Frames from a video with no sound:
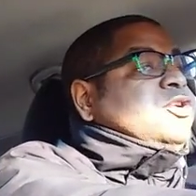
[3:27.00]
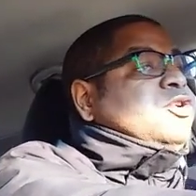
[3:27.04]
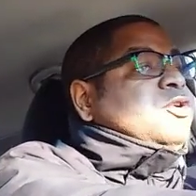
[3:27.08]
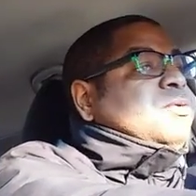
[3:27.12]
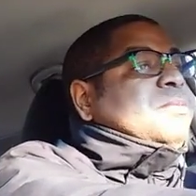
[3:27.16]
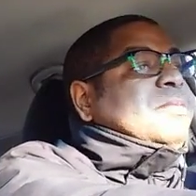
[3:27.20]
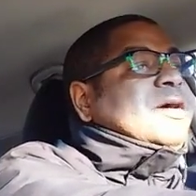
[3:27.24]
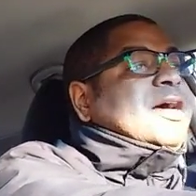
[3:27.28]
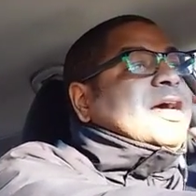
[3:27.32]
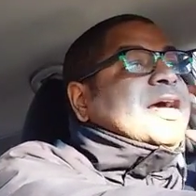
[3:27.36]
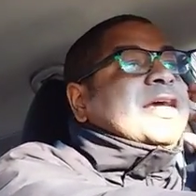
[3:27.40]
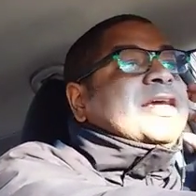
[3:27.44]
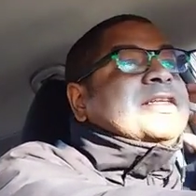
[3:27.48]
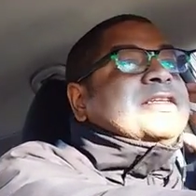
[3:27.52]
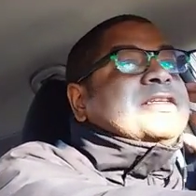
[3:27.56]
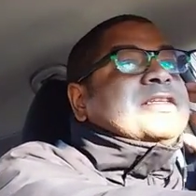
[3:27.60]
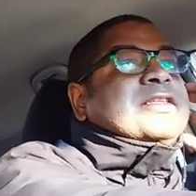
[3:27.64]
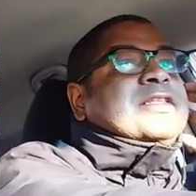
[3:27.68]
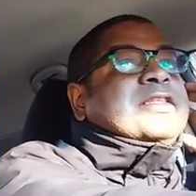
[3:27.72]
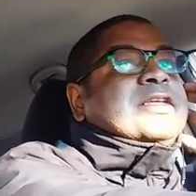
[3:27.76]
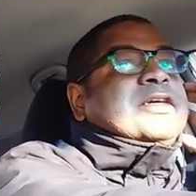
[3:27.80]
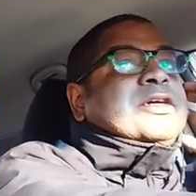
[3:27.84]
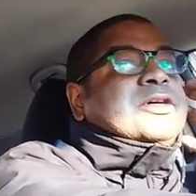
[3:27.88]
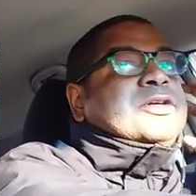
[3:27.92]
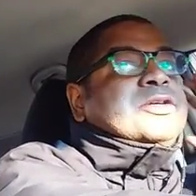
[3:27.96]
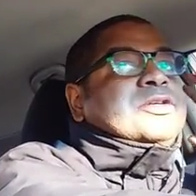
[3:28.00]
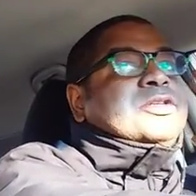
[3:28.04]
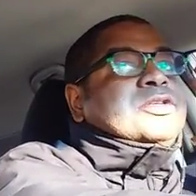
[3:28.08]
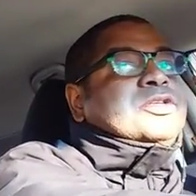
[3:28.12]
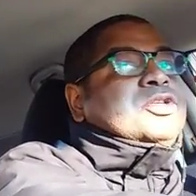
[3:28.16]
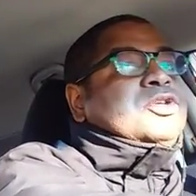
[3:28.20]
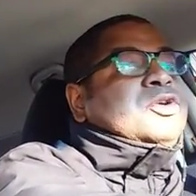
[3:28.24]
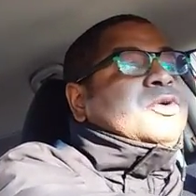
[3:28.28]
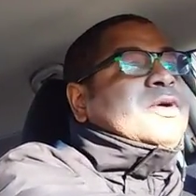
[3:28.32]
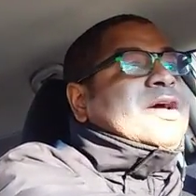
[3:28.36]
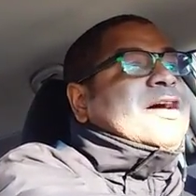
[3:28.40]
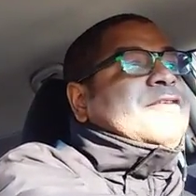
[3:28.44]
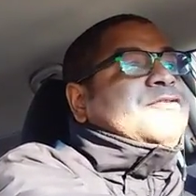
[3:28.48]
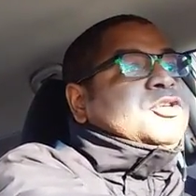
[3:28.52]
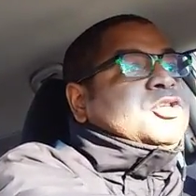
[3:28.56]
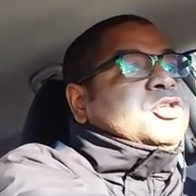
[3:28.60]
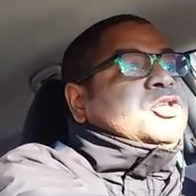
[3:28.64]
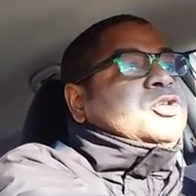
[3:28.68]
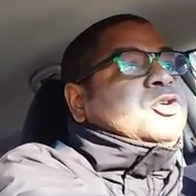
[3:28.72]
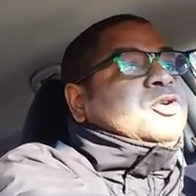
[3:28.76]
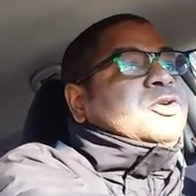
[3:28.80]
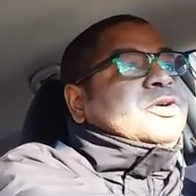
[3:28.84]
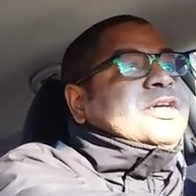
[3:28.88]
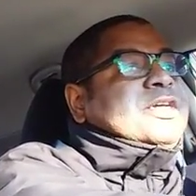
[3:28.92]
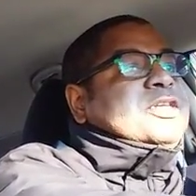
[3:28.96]
in your mind you have a
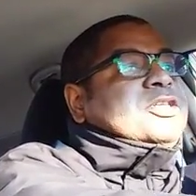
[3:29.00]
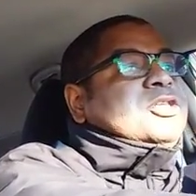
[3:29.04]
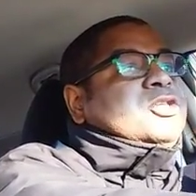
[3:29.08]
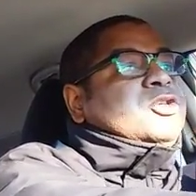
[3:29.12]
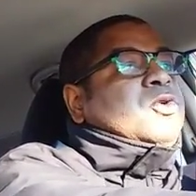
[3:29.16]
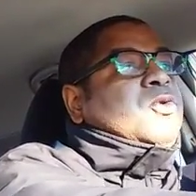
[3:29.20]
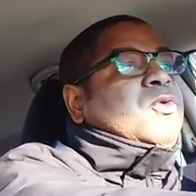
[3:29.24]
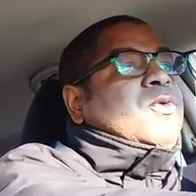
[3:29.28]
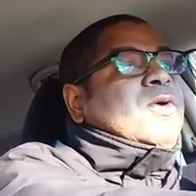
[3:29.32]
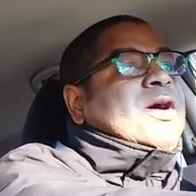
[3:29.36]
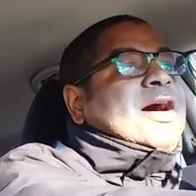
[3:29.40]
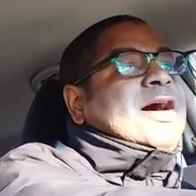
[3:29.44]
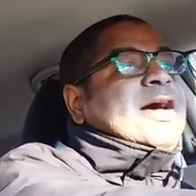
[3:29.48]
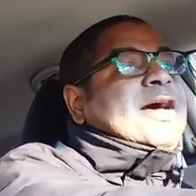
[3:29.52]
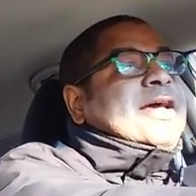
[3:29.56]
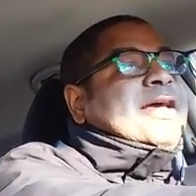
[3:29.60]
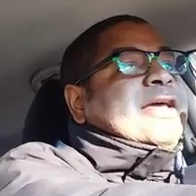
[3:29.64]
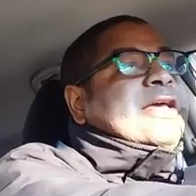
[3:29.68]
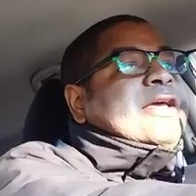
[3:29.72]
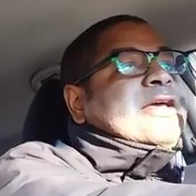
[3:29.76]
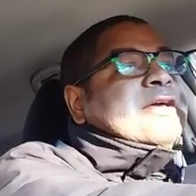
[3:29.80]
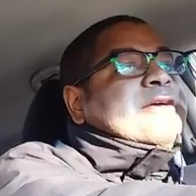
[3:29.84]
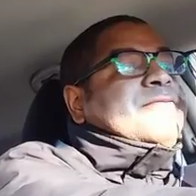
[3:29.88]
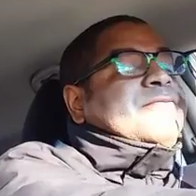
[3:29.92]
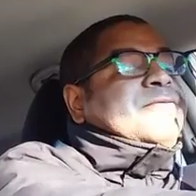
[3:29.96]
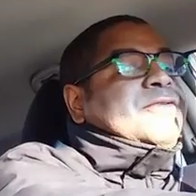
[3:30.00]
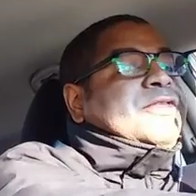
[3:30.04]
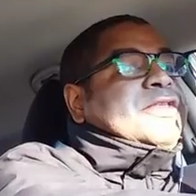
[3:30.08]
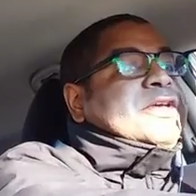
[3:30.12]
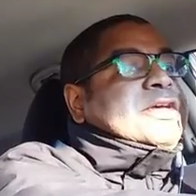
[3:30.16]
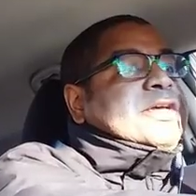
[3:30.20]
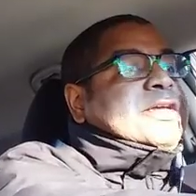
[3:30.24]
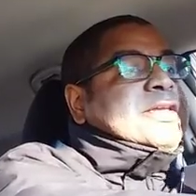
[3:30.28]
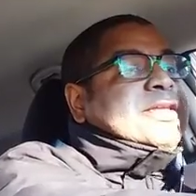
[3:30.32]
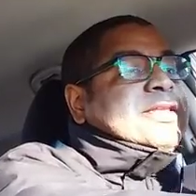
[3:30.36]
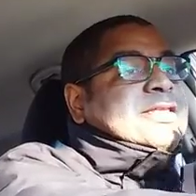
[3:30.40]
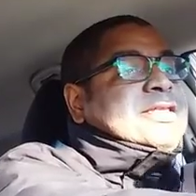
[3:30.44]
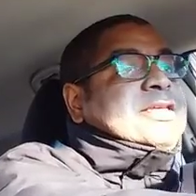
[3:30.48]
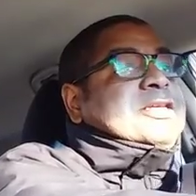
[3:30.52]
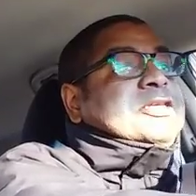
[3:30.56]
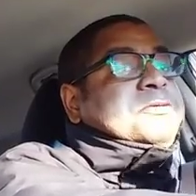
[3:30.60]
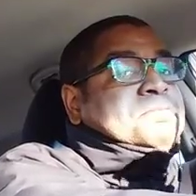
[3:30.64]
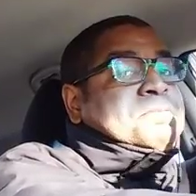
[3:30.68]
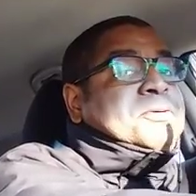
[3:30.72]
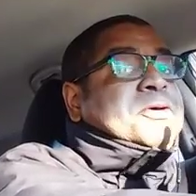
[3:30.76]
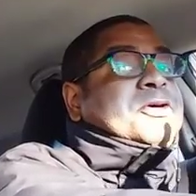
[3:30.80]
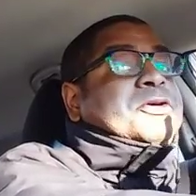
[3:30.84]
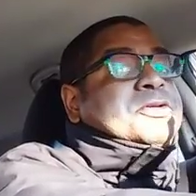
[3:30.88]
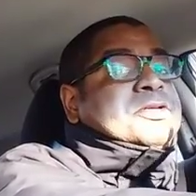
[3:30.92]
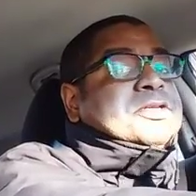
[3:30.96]
story as to why this
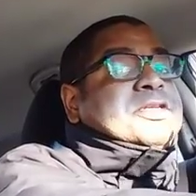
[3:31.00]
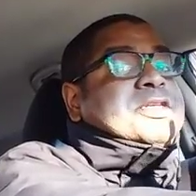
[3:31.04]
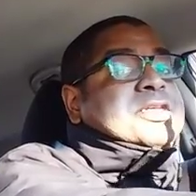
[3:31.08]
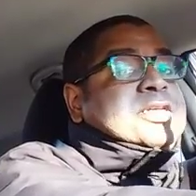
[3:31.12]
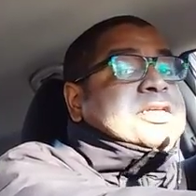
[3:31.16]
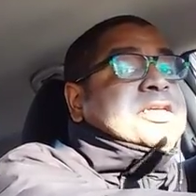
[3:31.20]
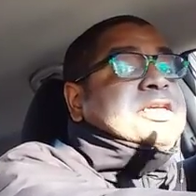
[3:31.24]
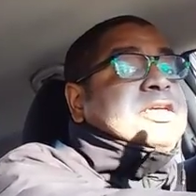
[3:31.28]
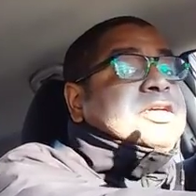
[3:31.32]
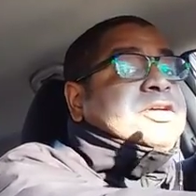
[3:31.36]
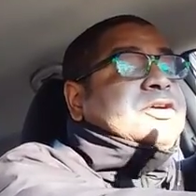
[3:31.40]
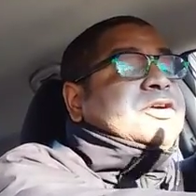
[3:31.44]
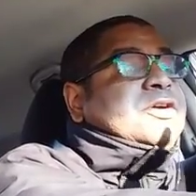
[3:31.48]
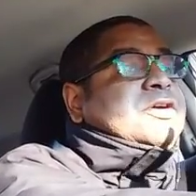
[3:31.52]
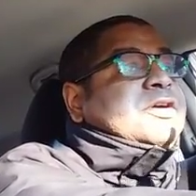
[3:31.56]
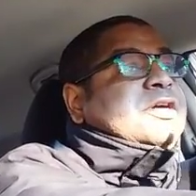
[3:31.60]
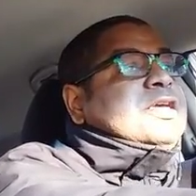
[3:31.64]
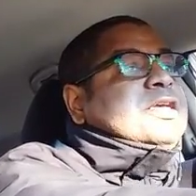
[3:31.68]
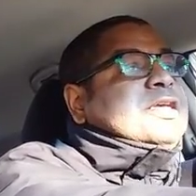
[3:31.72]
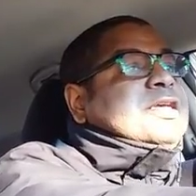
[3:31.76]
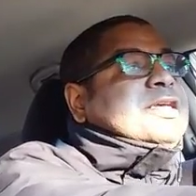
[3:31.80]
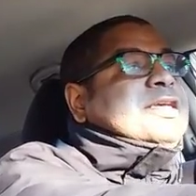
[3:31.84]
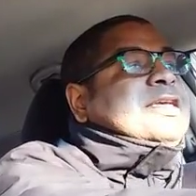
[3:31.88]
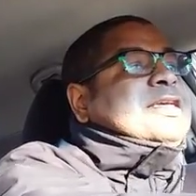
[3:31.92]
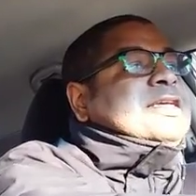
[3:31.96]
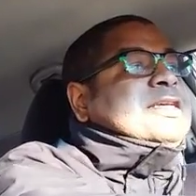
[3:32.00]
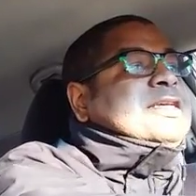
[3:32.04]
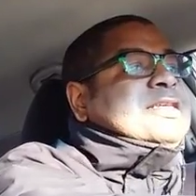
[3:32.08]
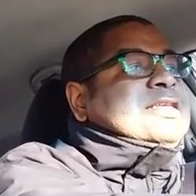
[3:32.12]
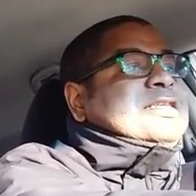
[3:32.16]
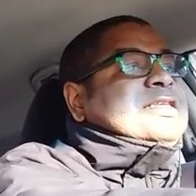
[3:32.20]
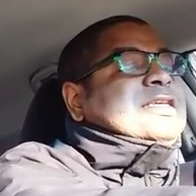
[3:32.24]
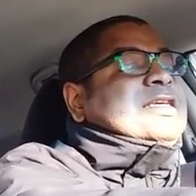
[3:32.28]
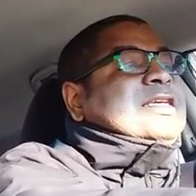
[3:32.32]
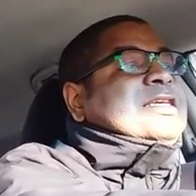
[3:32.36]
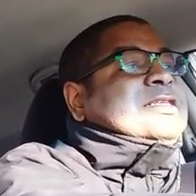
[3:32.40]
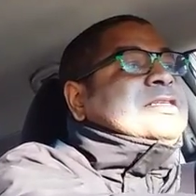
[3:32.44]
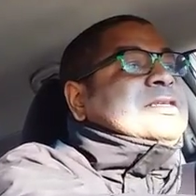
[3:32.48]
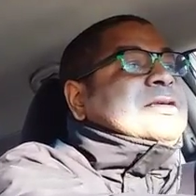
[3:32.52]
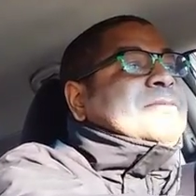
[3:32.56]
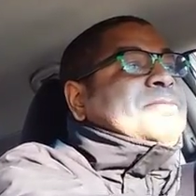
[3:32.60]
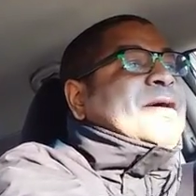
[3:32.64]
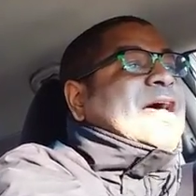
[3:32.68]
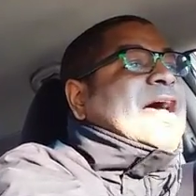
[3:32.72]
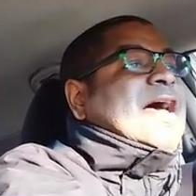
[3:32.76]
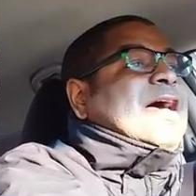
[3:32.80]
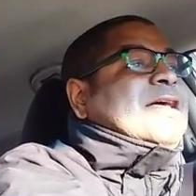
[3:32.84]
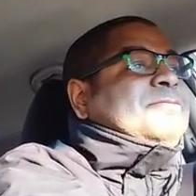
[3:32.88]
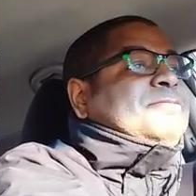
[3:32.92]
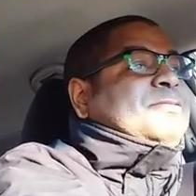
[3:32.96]
person here is a
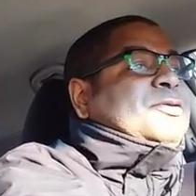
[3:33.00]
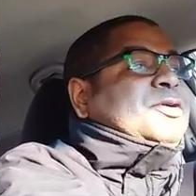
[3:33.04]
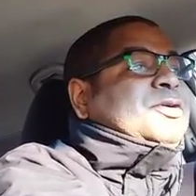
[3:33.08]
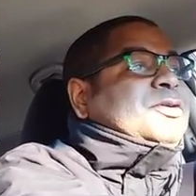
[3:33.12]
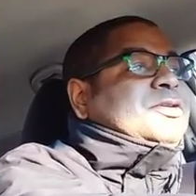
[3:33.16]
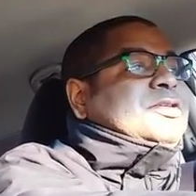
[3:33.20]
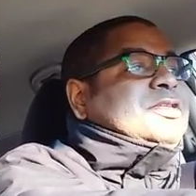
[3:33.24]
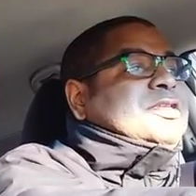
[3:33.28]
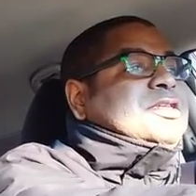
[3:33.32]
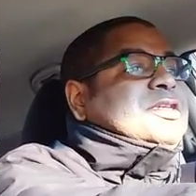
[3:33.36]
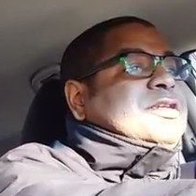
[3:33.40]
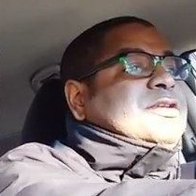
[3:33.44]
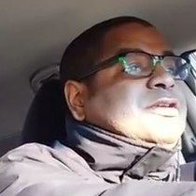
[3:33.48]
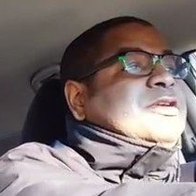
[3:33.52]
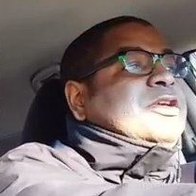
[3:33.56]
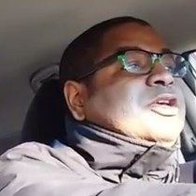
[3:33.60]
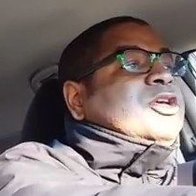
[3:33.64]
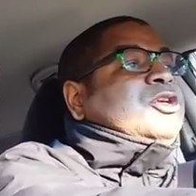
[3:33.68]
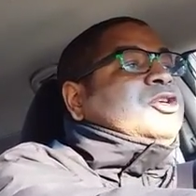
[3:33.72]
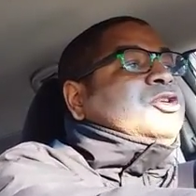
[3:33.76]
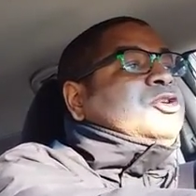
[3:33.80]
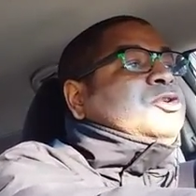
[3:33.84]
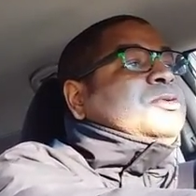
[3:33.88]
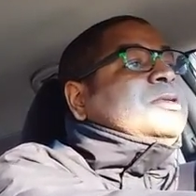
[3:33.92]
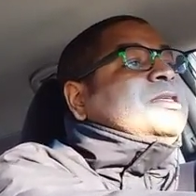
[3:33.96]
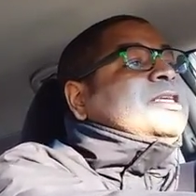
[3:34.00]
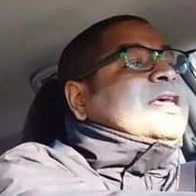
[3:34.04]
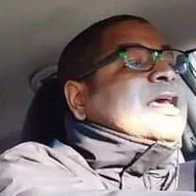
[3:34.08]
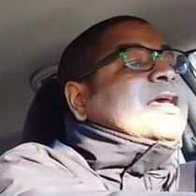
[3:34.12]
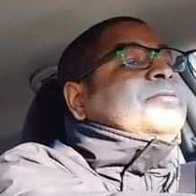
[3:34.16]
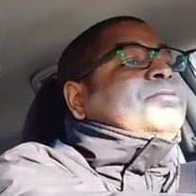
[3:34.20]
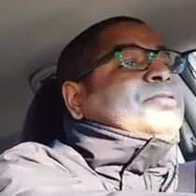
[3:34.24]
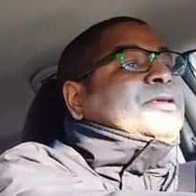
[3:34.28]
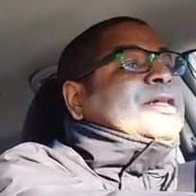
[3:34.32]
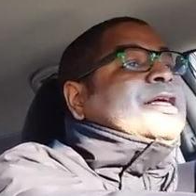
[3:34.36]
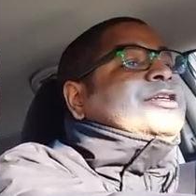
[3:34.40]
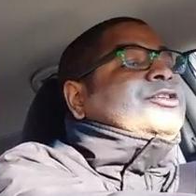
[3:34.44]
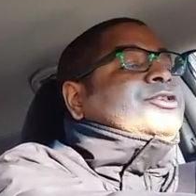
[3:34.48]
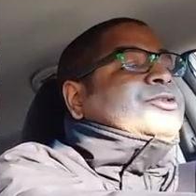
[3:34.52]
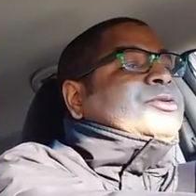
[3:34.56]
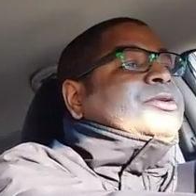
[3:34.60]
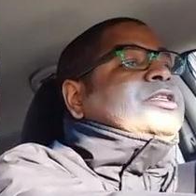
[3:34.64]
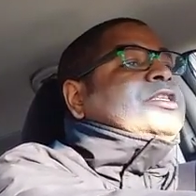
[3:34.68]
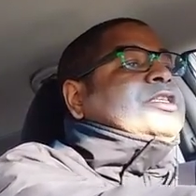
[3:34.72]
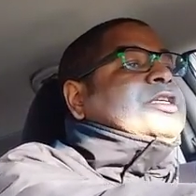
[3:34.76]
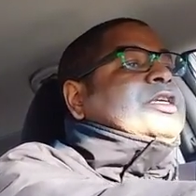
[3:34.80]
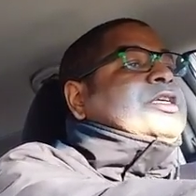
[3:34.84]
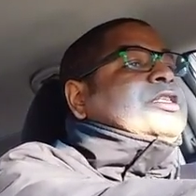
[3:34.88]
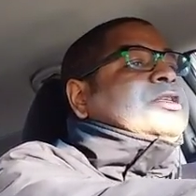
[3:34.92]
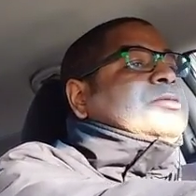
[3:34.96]
bad person, you take pleasure
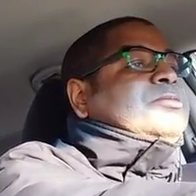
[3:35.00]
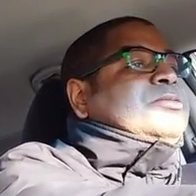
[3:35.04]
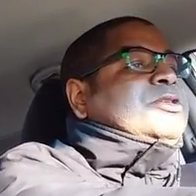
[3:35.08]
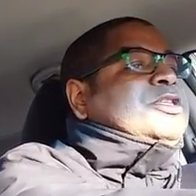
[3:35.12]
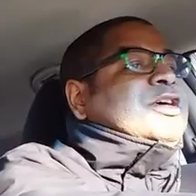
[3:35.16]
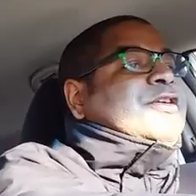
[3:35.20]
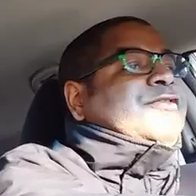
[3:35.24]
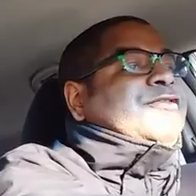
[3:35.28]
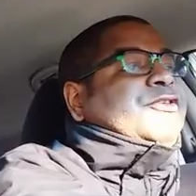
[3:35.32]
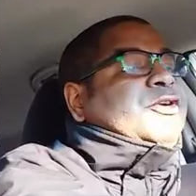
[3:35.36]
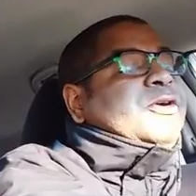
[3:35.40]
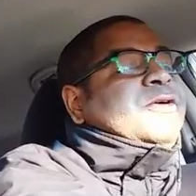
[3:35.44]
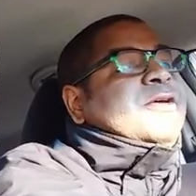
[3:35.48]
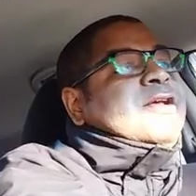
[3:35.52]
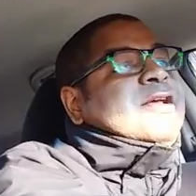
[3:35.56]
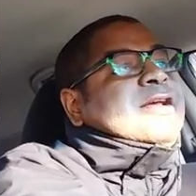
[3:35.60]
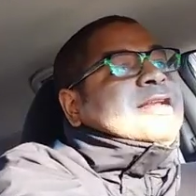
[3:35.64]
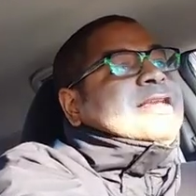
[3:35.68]
in seeing them suffer.